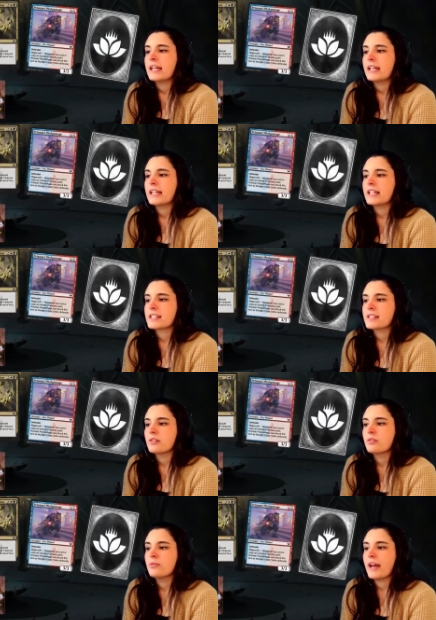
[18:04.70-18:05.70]
it's
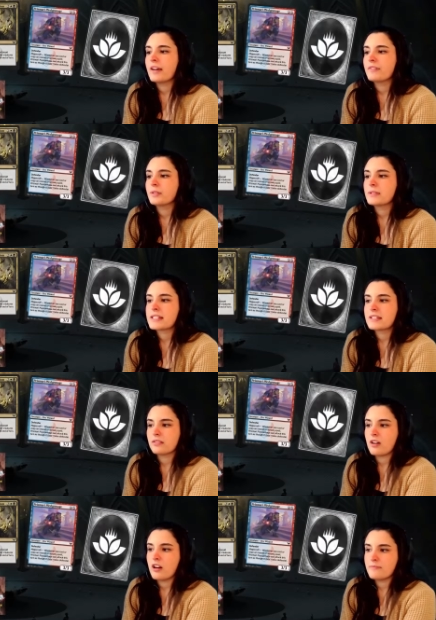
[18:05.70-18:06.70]
whoever was dealt
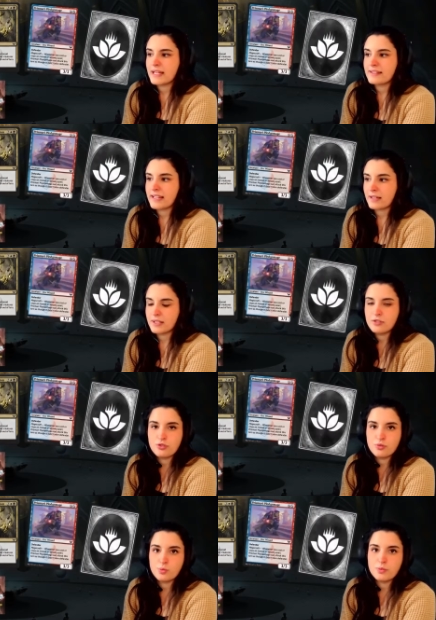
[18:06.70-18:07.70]
combat
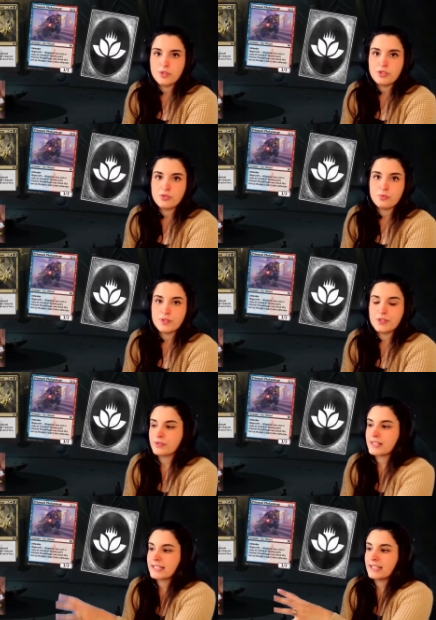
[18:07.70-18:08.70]
damage, which
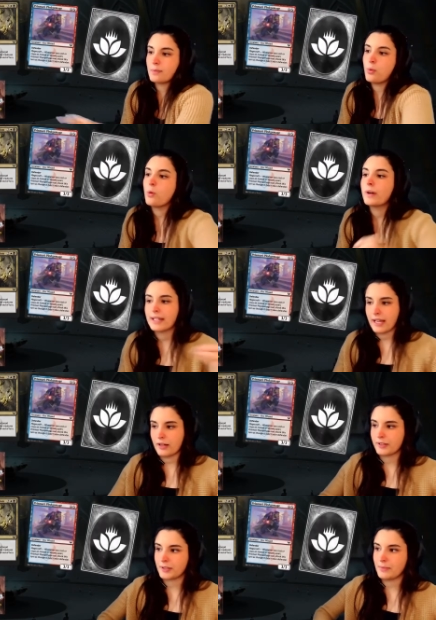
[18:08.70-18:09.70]
resulted in a point
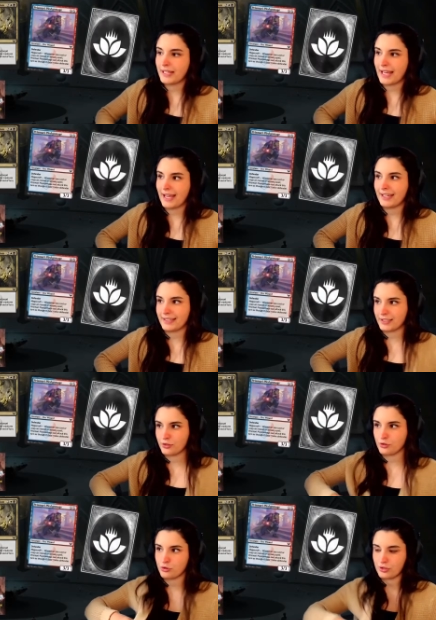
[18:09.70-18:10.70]
counter being added
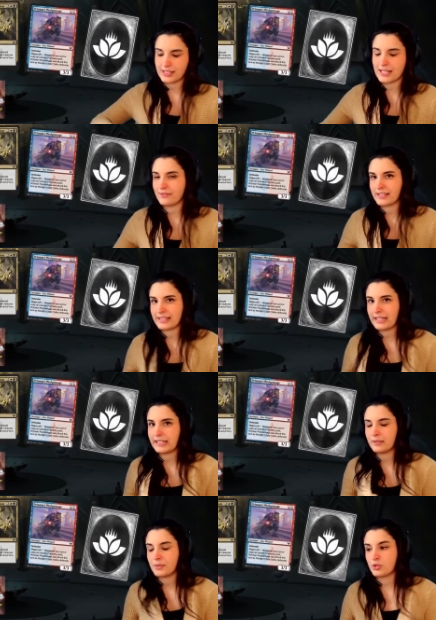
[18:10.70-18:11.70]
to Strixhaven
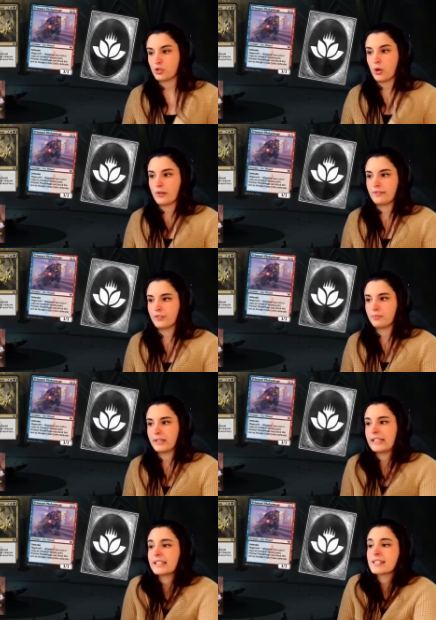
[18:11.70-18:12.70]
Stadium. So if you're
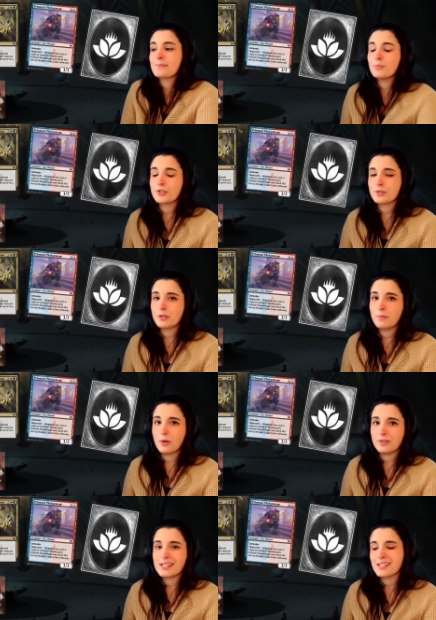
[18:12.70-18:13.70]
playing against multiple
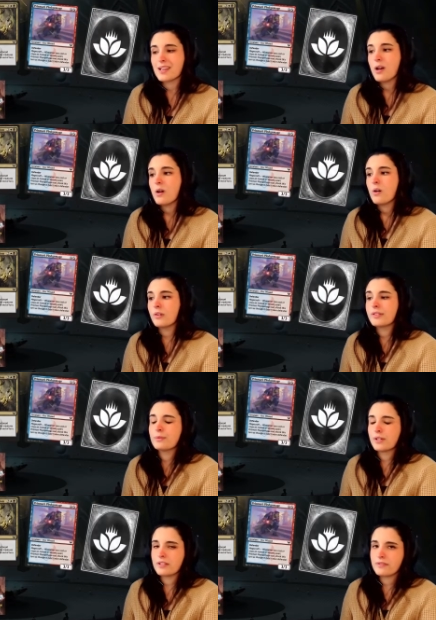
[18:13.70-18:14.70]
opponents, only
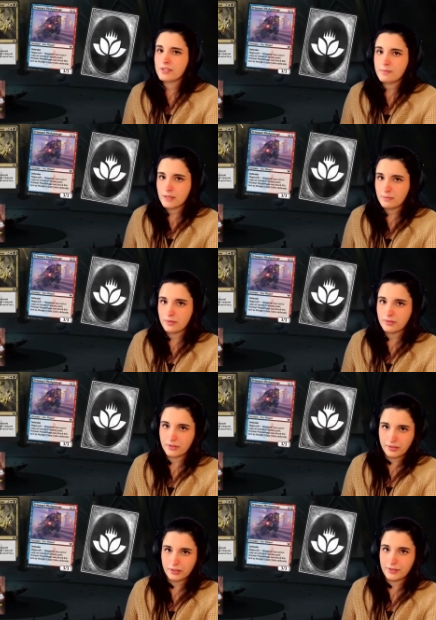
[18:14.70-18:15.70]
one of those people are
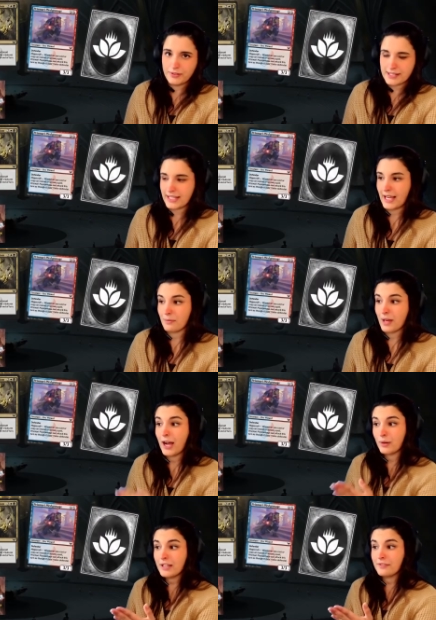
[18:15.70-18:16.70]
going to lose the game.
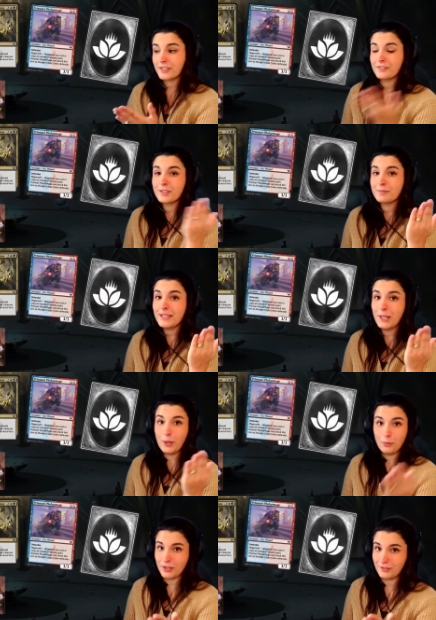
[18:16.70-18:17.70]
However, if you're
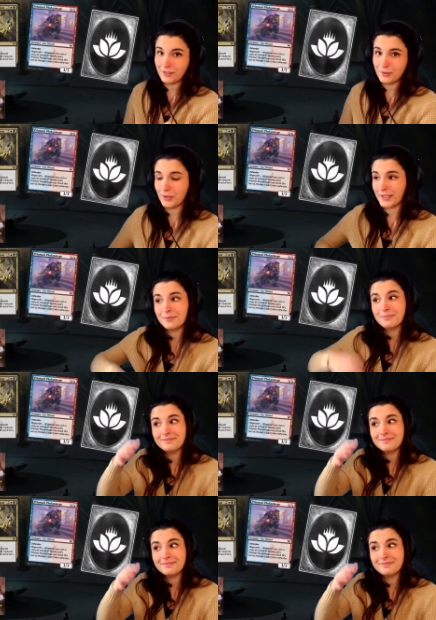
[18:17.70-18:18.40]
playing 1v1,